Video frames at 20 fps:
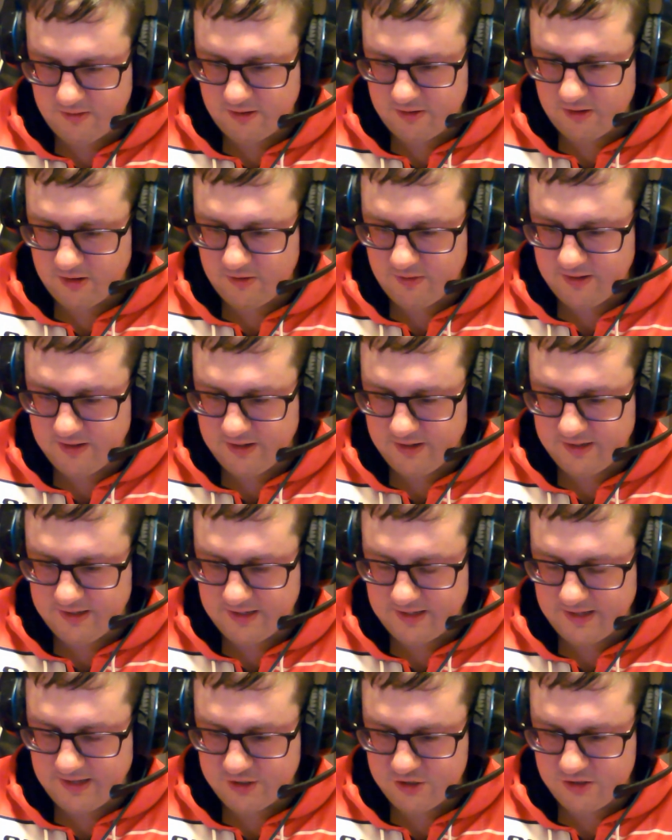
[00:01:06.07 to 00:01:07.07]
quite like the
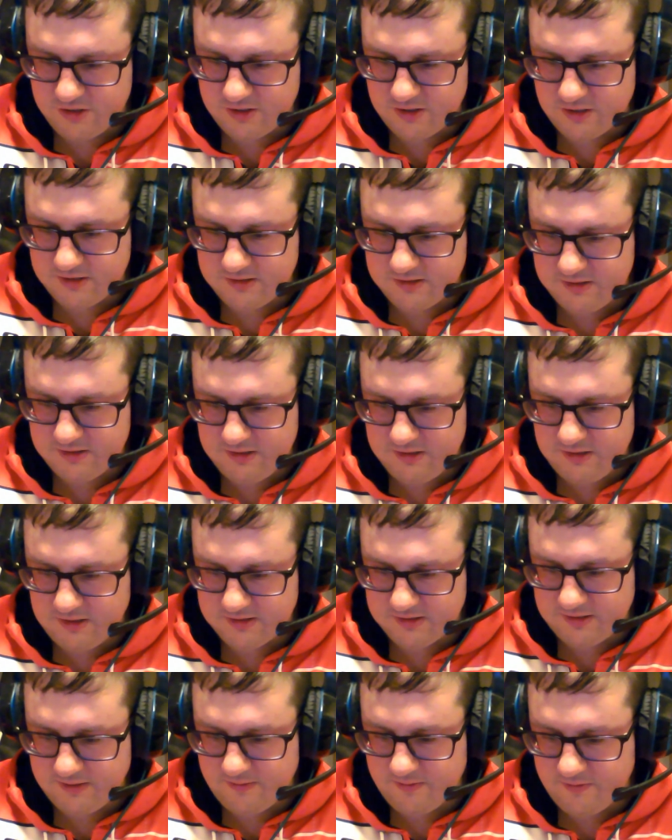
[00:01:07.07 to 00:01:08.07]
collection. He's got
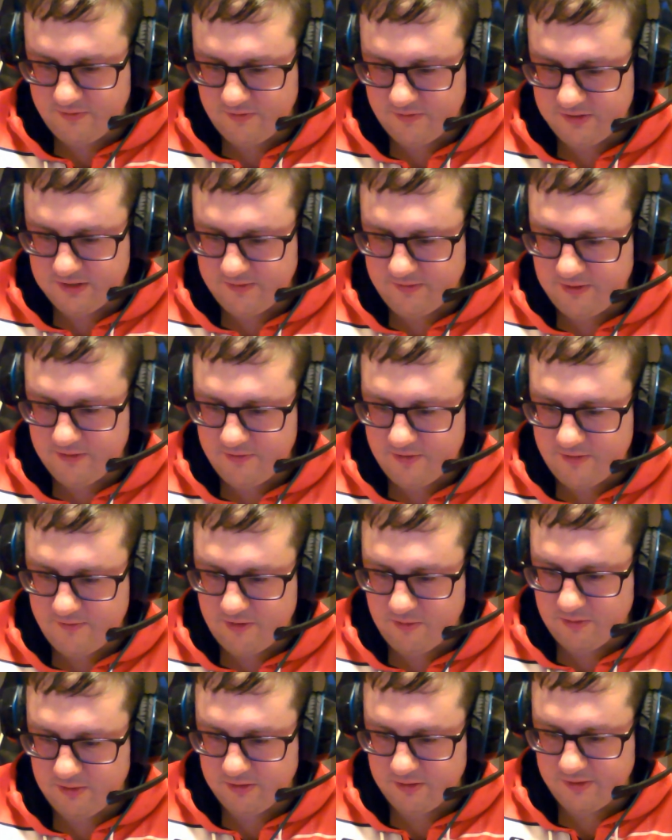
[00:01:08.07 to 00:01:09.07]
something for
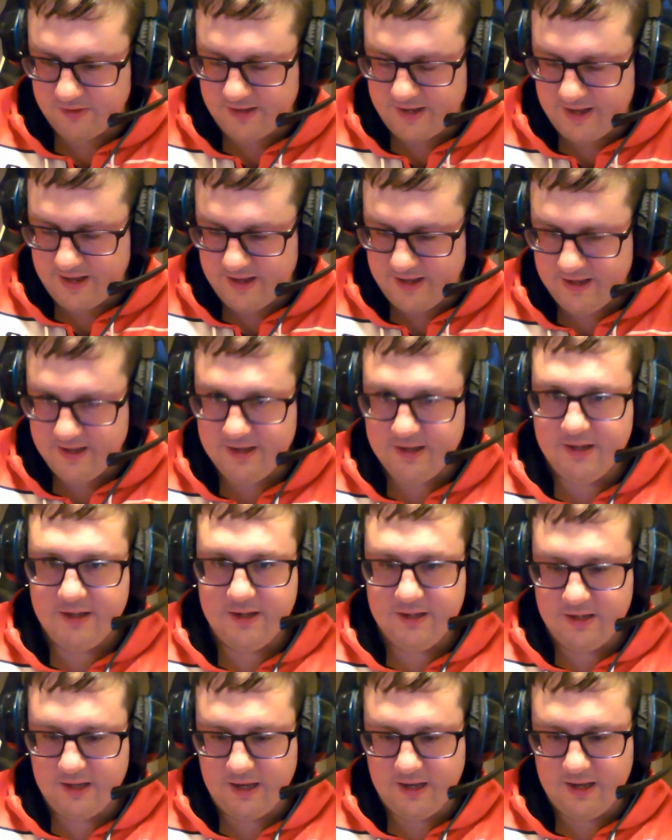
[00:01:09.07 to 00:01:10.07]
everyone on there.
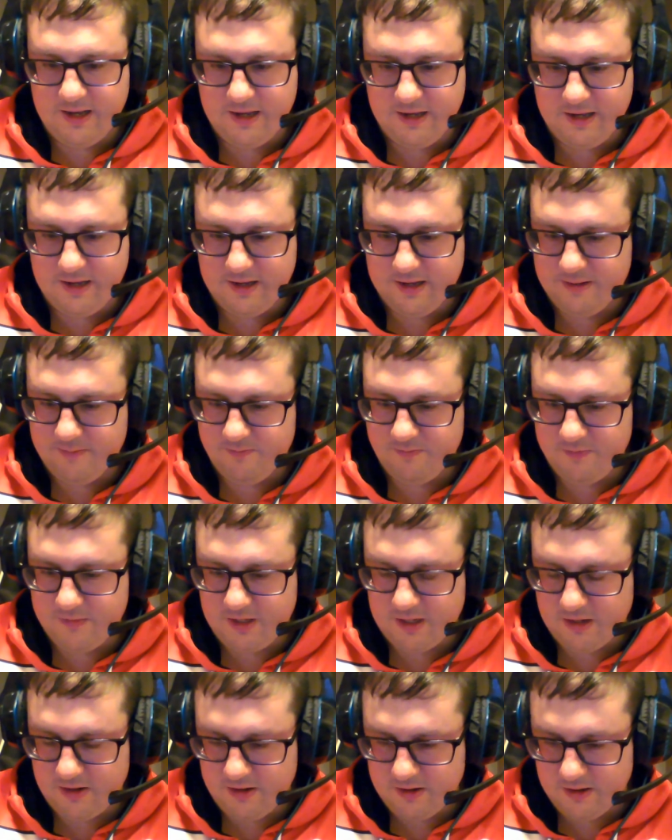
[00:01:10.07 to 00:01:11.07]

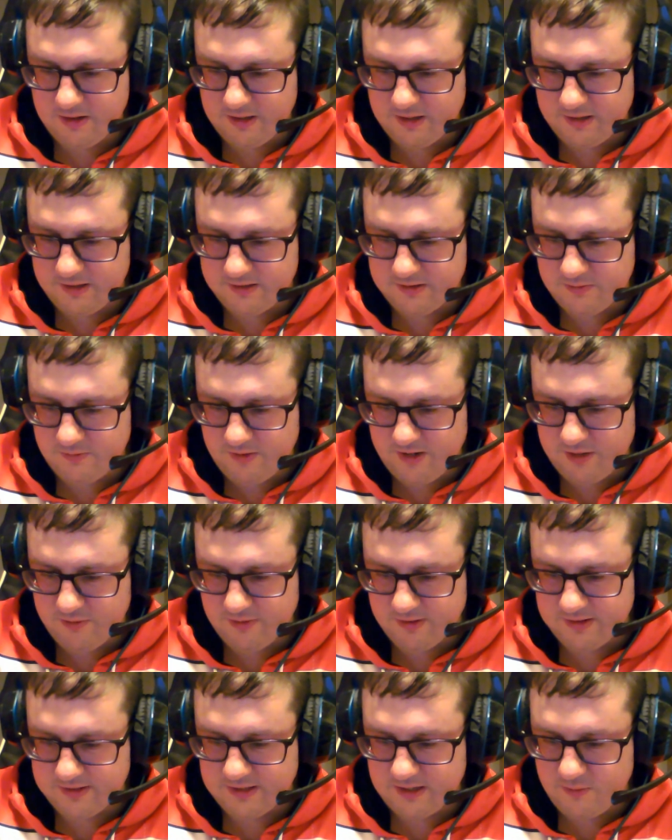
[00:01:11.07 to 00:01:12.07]
You got like some weird
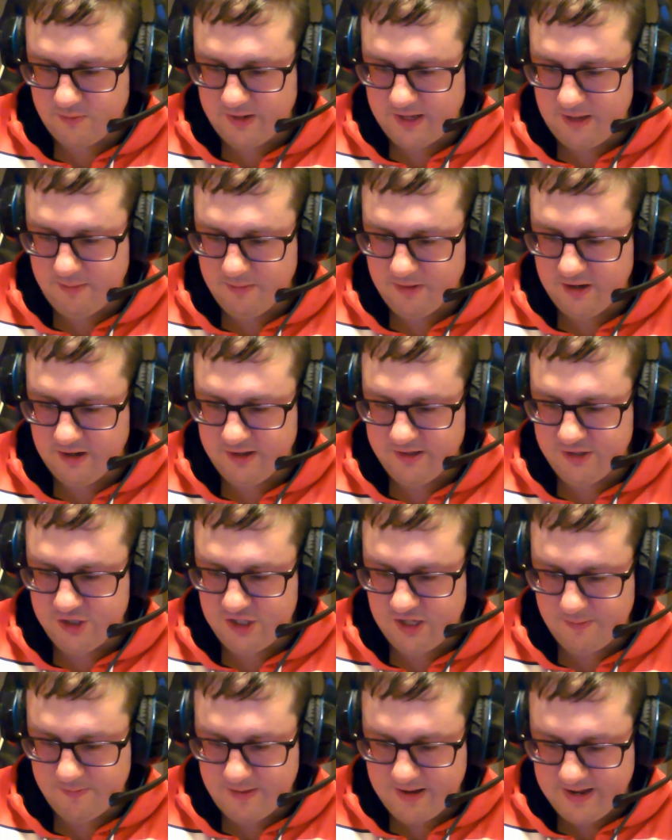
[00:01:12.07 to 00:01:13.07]
ones like Wiki Martin,
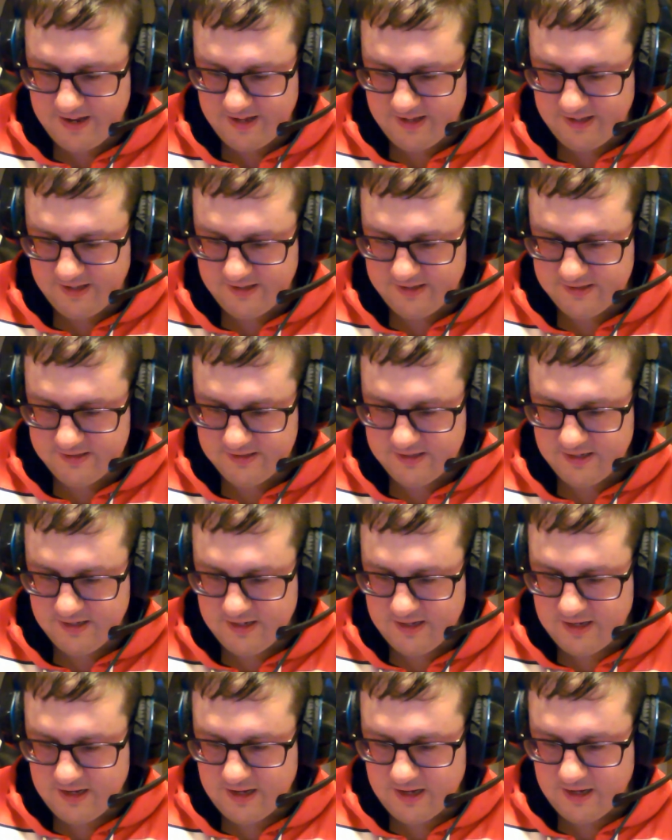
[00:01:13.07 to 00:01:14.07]
She Bangs.
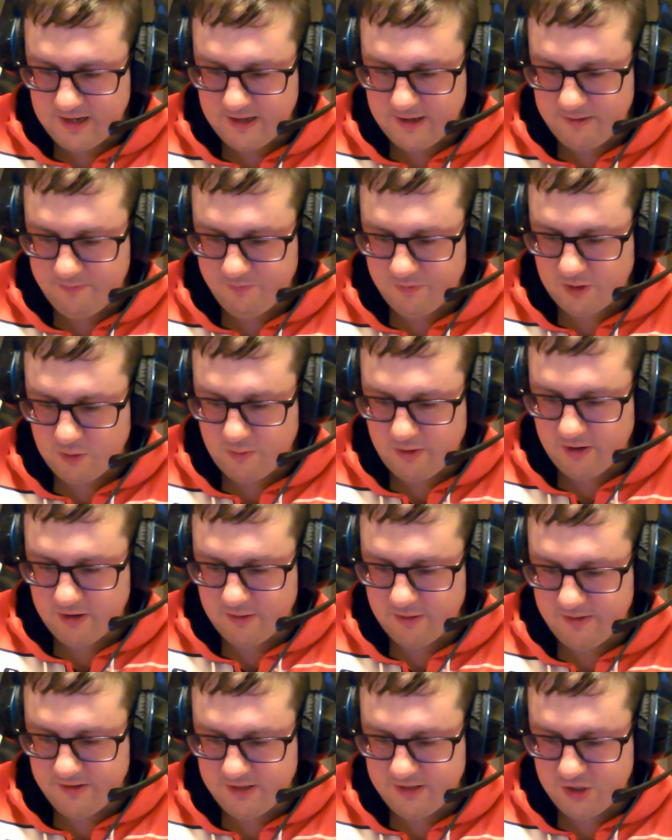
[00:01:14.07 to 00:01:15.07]

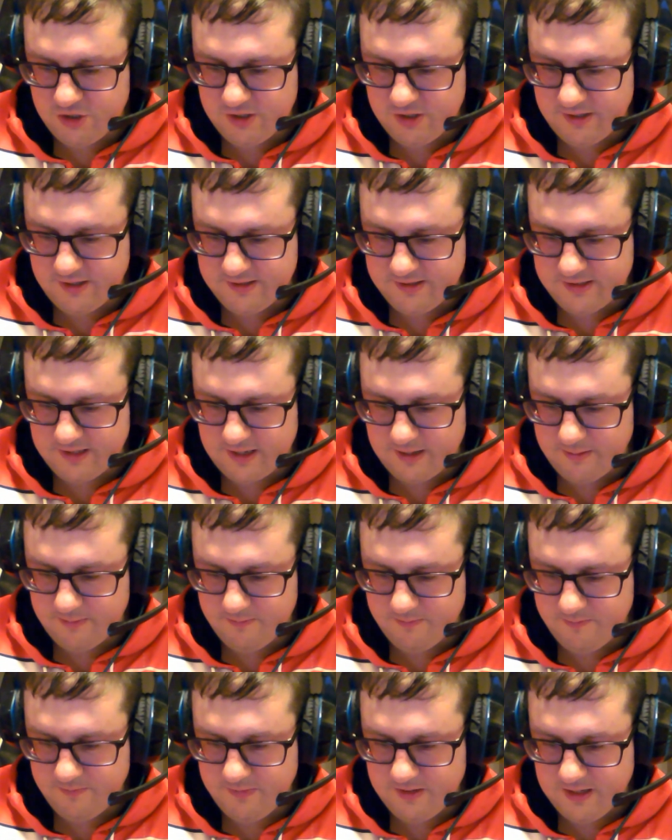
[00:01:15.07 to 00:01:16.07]
Welcome edition is
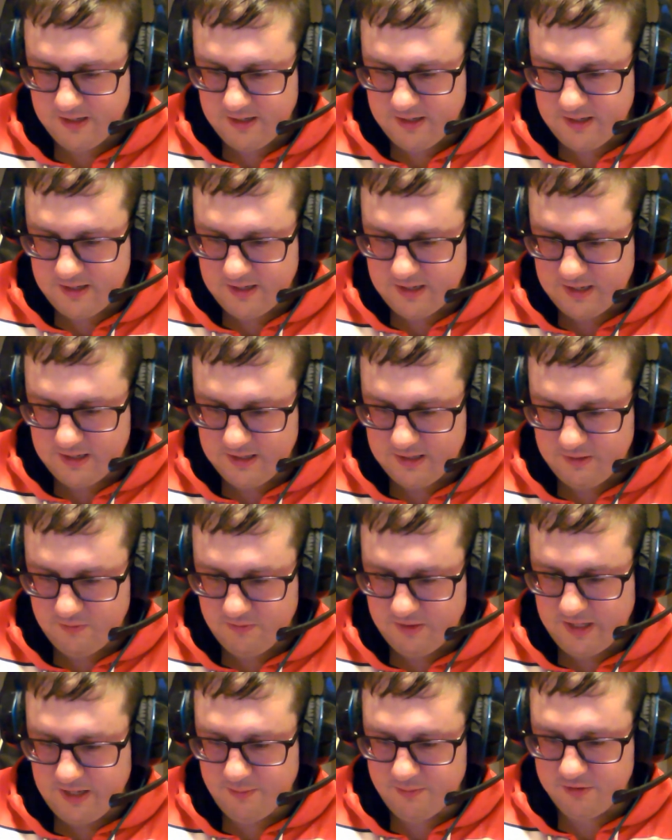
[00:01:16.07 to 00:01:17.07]

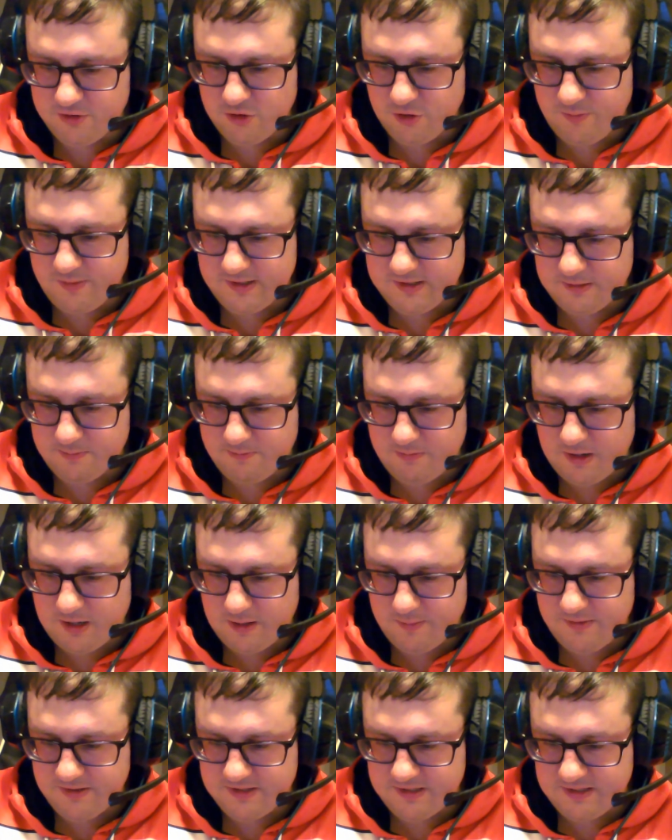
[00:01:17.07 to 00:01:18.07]
Williams Orbit's
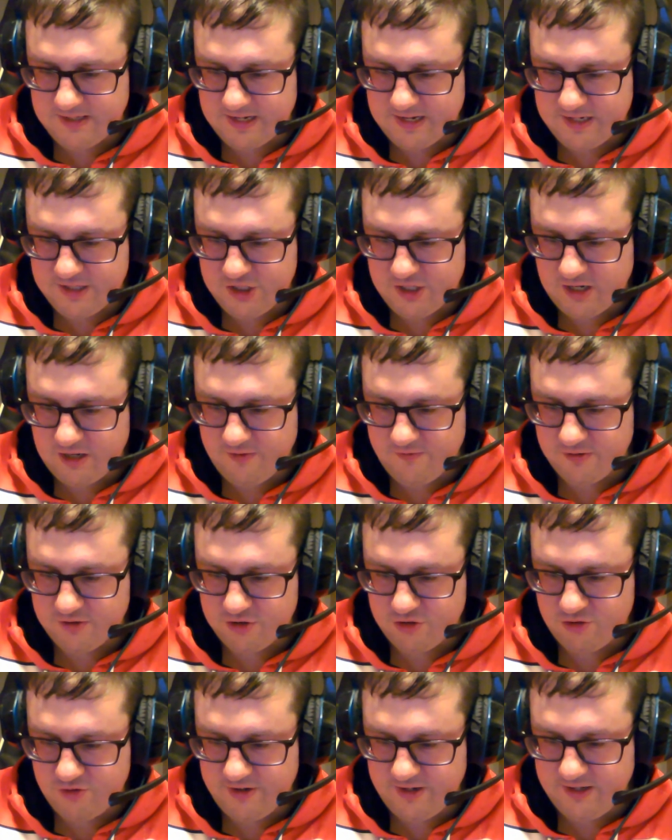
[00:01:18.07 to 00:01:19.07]
Barber's Adagio for
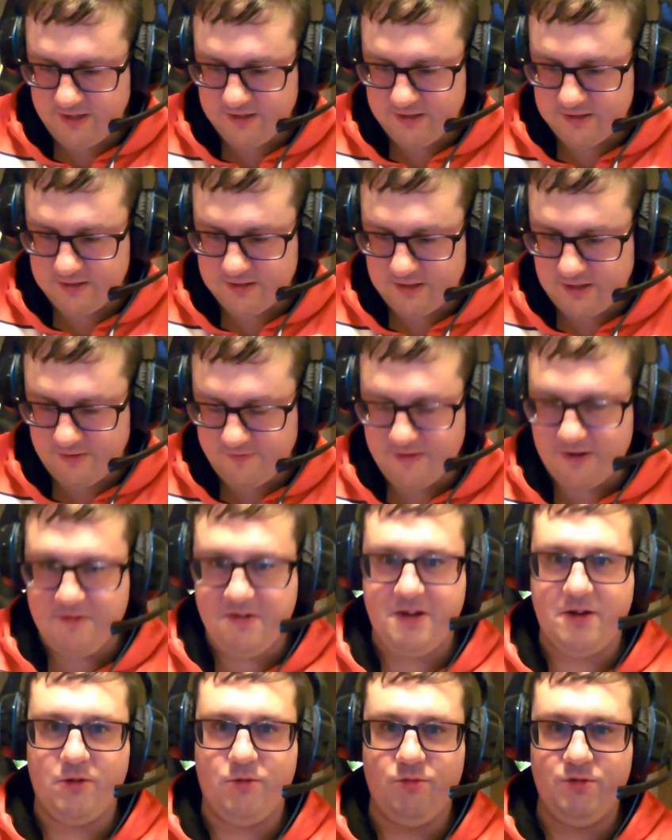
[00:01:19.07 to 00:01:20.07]
strings, the Ferry
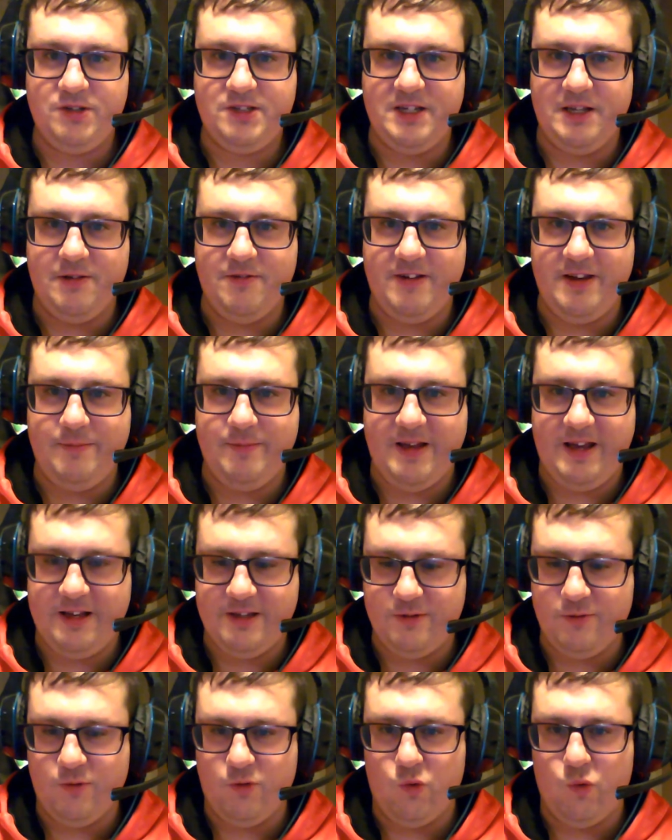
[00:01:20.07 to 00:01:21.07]
Corsten
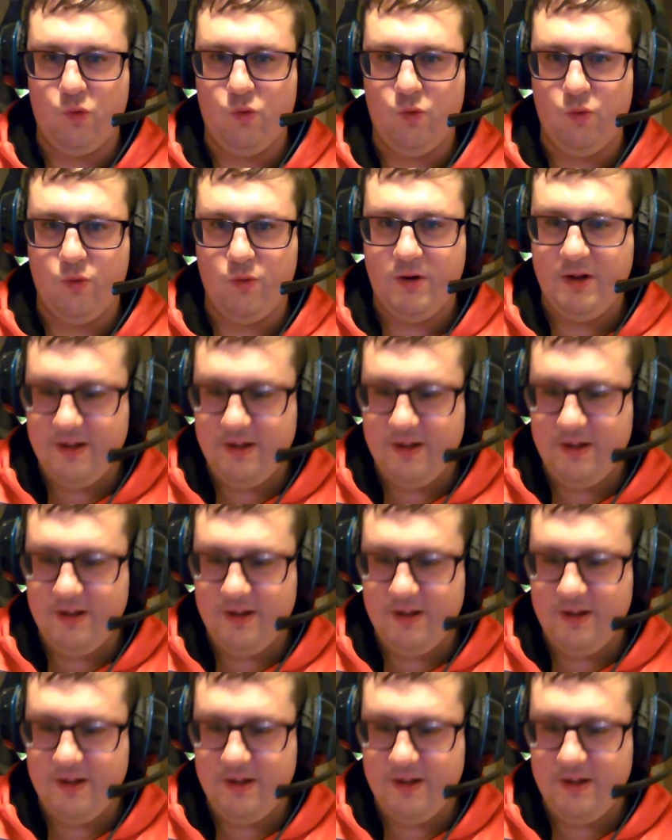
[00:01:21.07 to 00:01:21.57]
remix. Ooh,